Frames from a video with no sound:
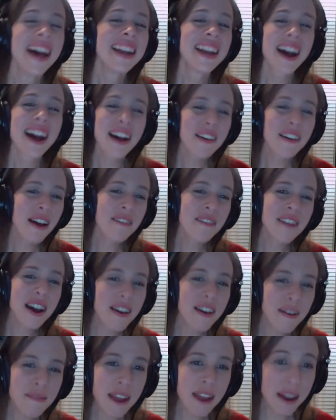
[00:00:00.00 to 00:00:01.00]
Now I, am not
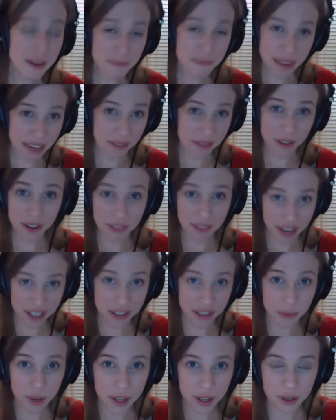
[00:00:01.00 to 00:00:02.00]
I'm not making fun of
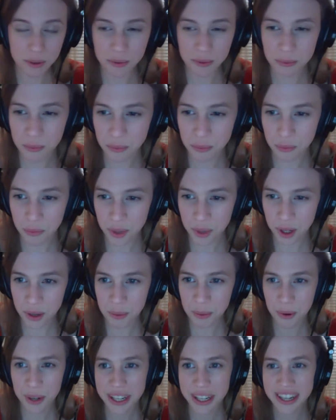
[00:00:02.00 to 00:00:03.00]
actually what you're what
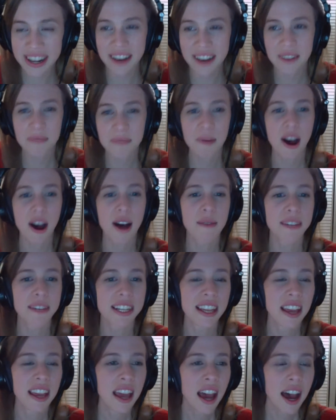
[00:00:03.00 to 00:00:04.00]
you're pointing out,
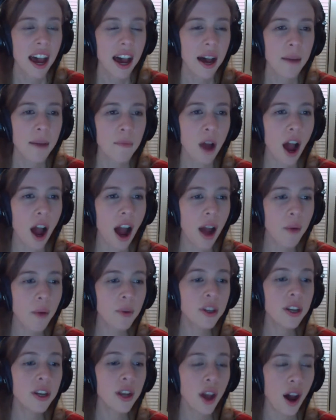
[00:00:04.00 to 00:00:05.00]
Mohammed. Um, I
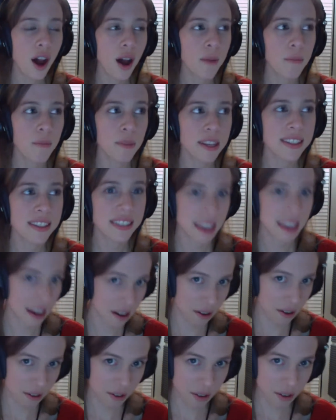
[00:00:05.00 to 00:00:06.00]
would not be
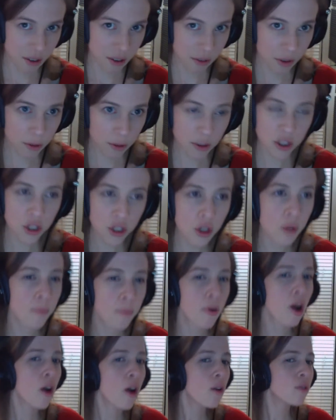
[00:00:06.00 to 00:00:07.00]
scared of co just
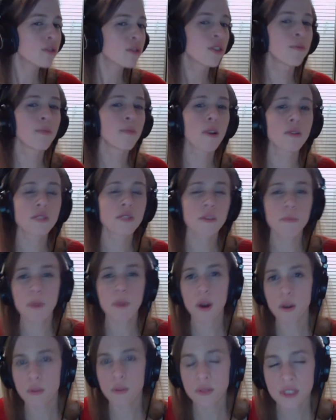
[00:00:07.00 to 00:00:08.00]
compose, compose,
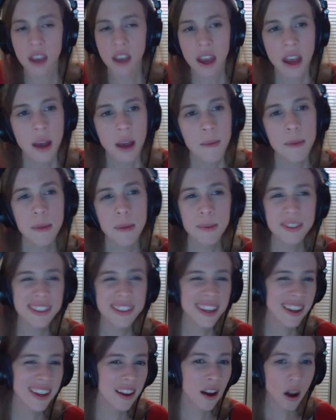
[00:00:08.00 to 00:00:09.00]
compose. People
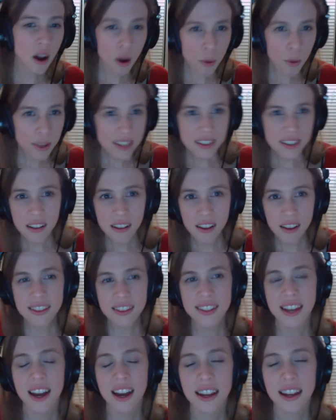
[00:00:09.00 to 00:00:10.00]
say, "Oh, we steal all the
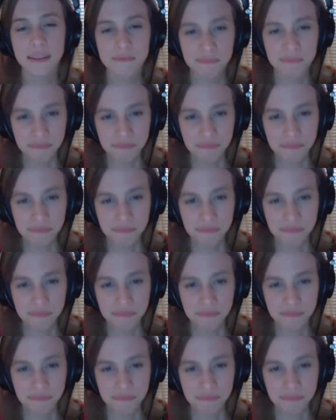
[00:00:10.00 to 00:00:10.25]
time."